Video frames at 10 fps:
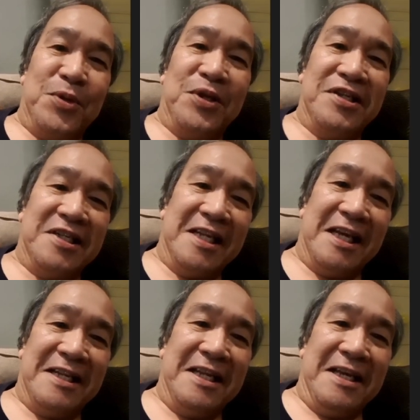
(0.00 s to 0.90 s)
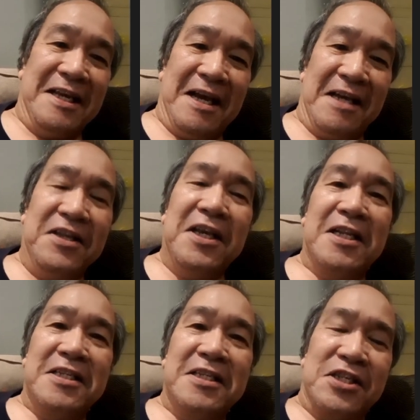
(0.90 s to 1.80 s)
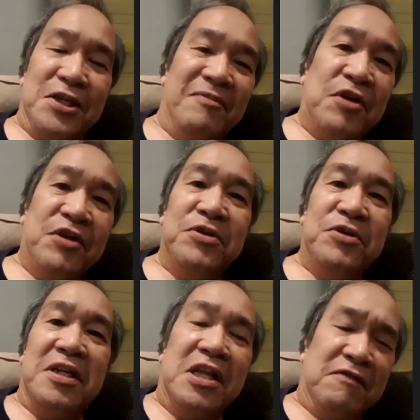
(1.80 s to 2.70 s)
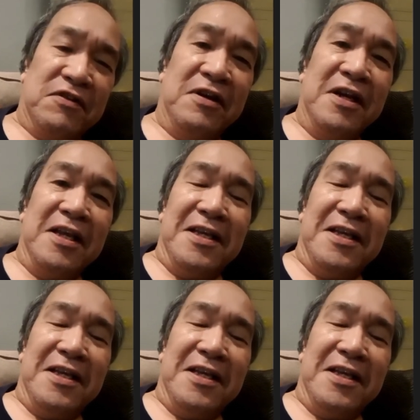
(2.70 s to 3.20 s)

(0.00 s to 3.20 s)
joining tonight i think it's a very good endeavor